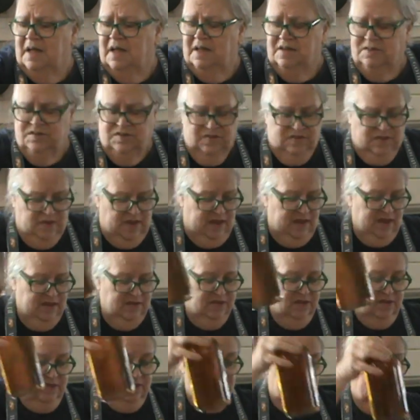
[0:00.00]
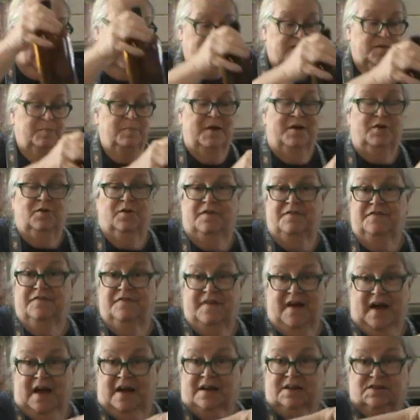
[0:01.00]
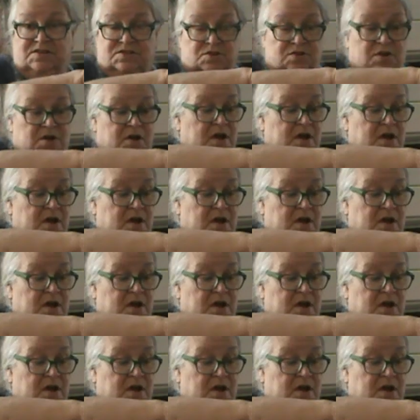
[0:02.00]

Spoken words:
it just has a better effect